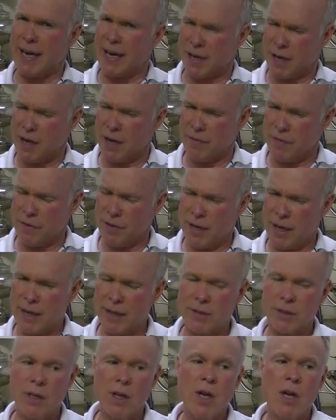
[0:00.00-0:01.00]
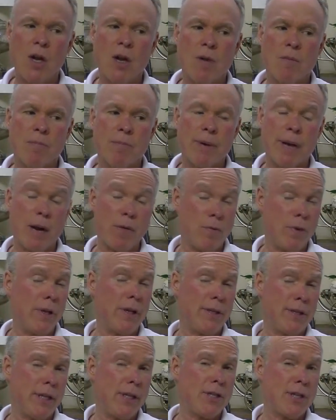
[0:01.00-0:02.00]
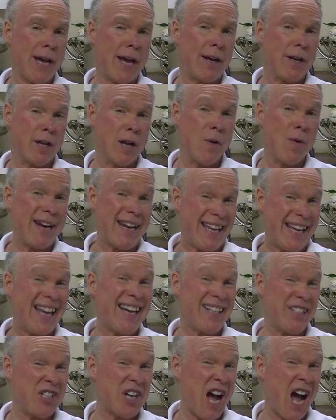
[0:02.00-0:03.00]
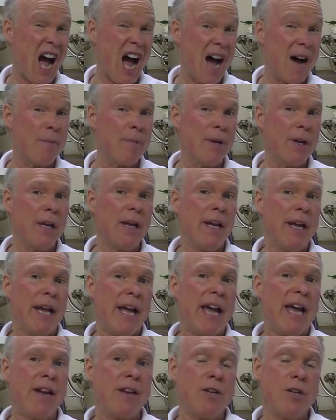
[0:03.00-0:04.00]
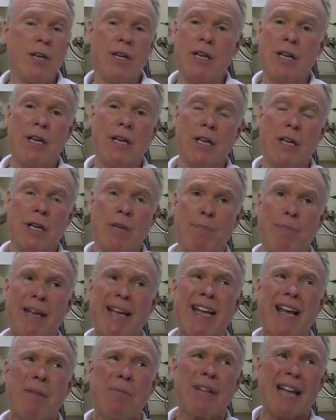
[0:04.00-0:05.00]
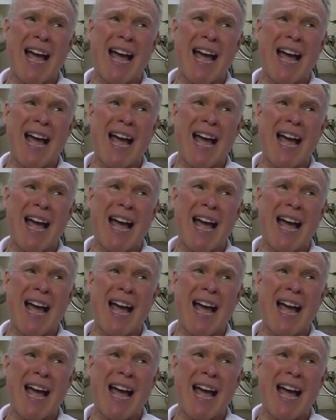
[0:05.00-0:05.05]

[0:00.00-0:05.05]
I cover that, but I really teach how to go in and get a job. And being able